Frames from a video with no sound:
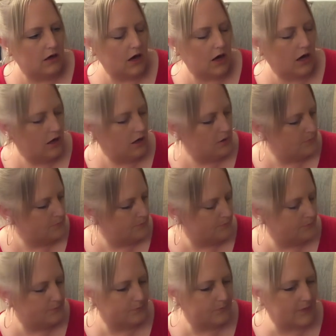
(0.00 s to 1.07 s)
um,
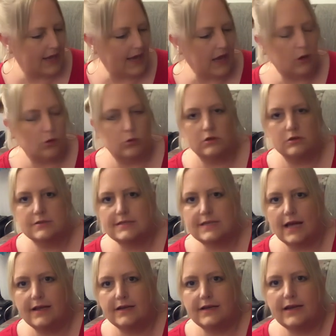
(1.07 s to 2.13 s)
owls
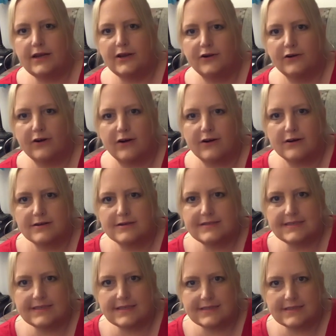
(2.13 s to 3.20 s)
and here are
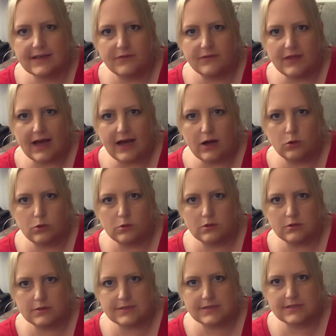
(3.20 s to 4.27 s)
six of the
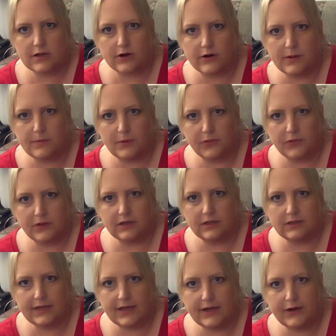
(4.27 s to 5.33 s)
owls. Sorry about the
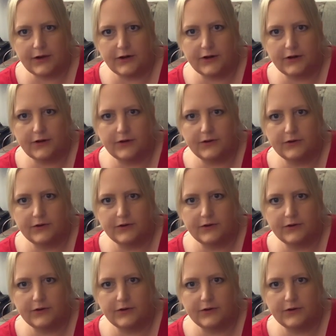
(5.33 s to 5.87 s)
glare.